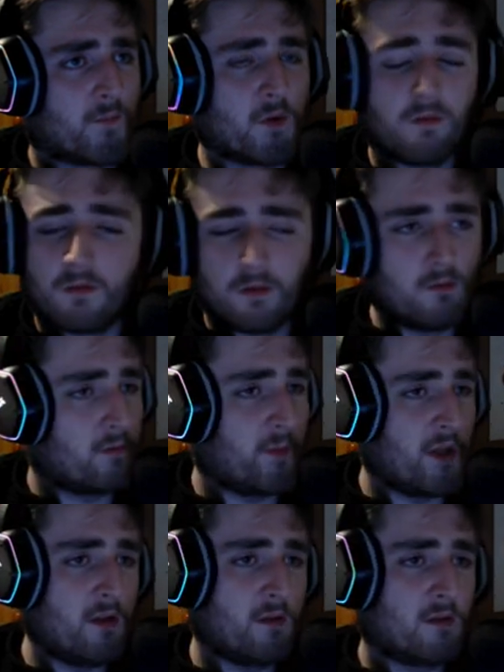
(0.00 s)
Who?
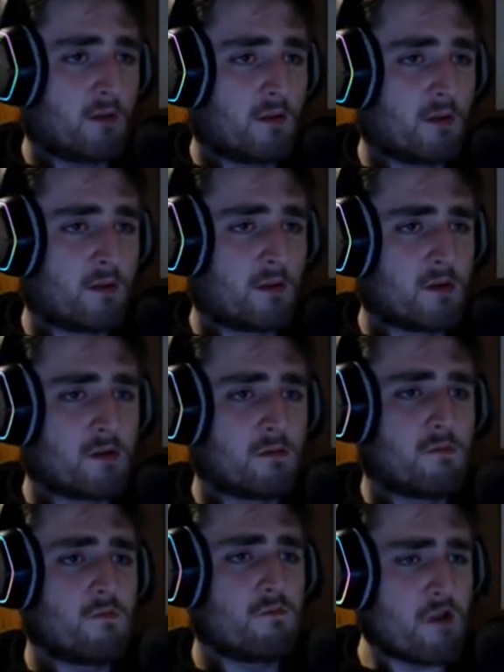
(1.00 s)
Me?
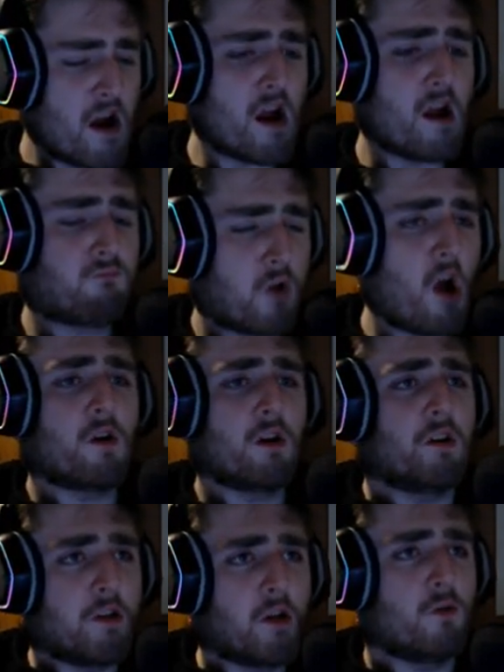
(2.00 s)
Yeah, I'm talking
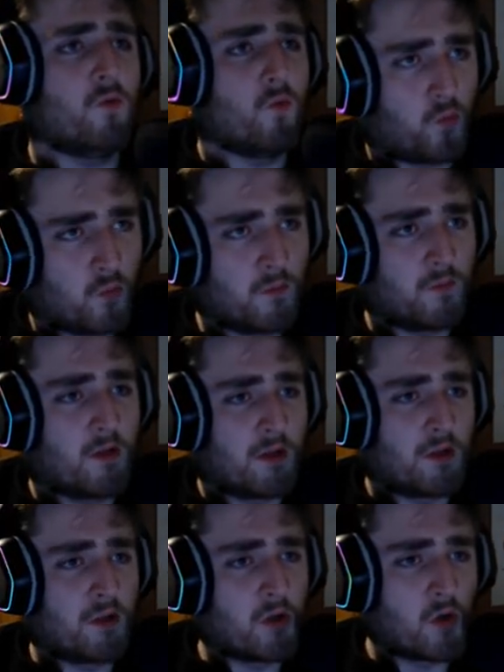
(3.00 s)
to you.
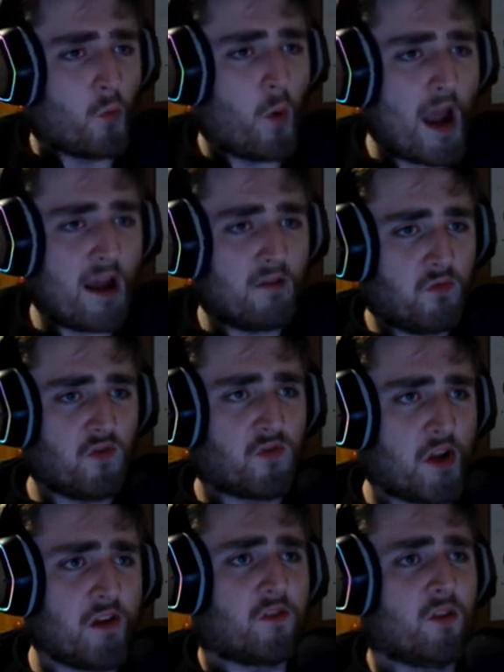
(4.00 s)
Why is this
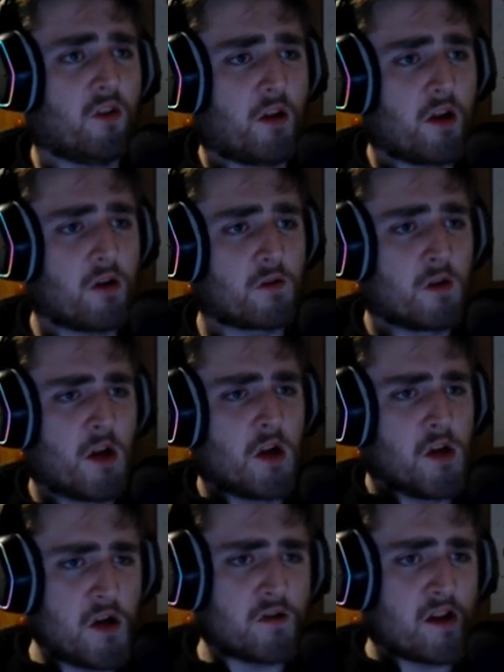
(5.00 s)
kid still here?
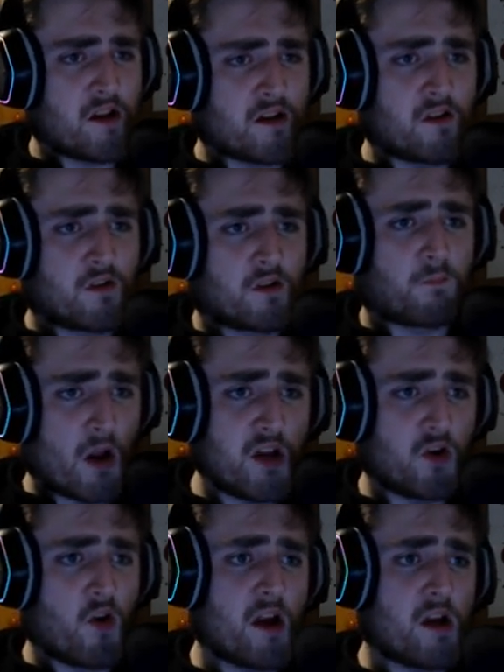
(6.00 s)
You think this is a
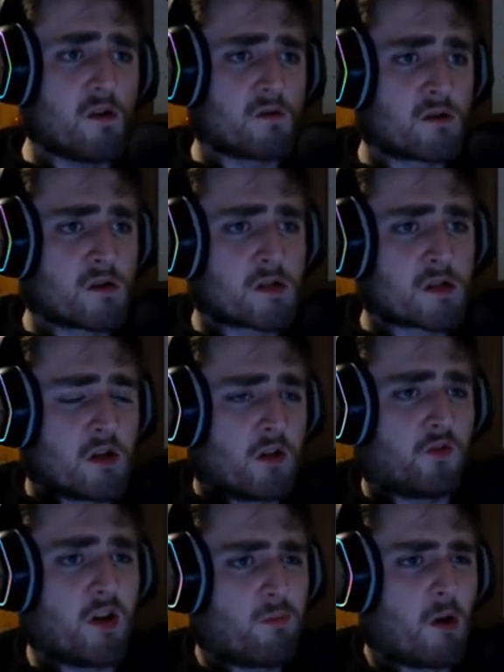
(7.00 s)
playground?
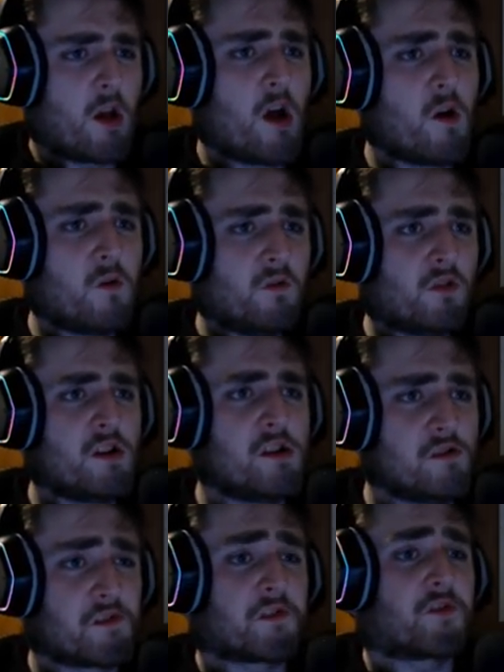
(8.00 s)
She belongs
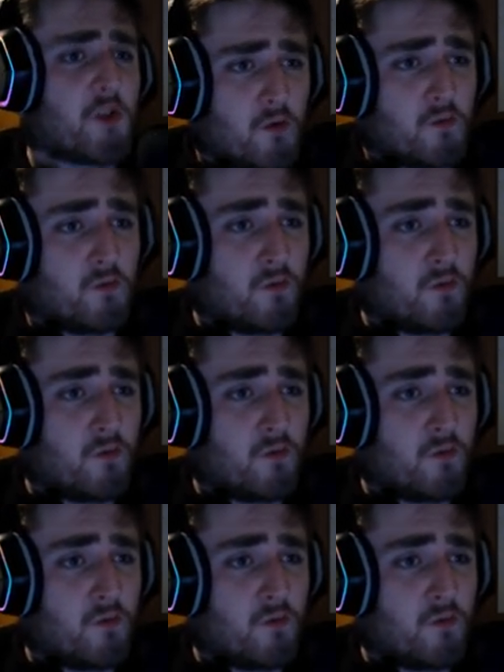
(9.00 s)
in a school.